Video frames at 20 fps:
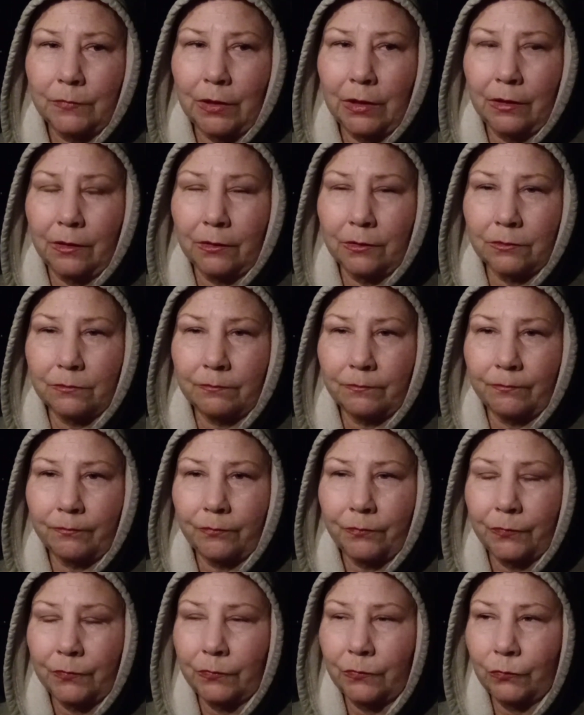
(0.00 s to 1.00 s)
uh,
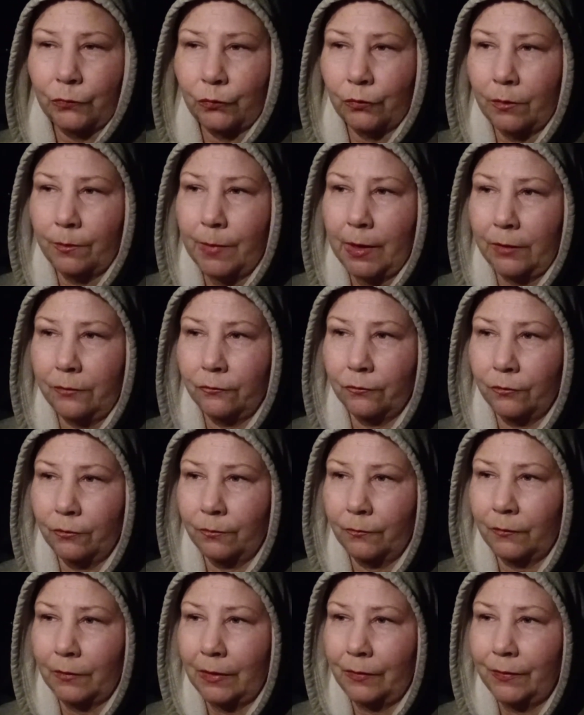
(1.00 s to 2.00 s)
three
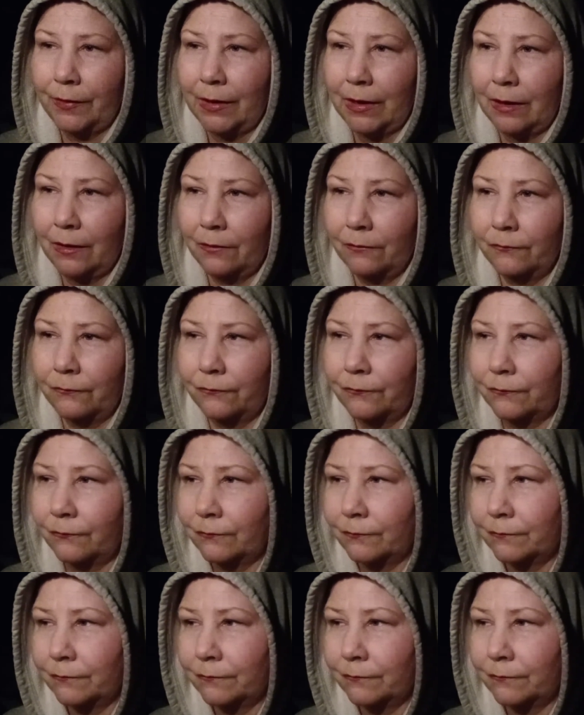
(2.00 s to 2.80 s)
bedrooms, and then I've,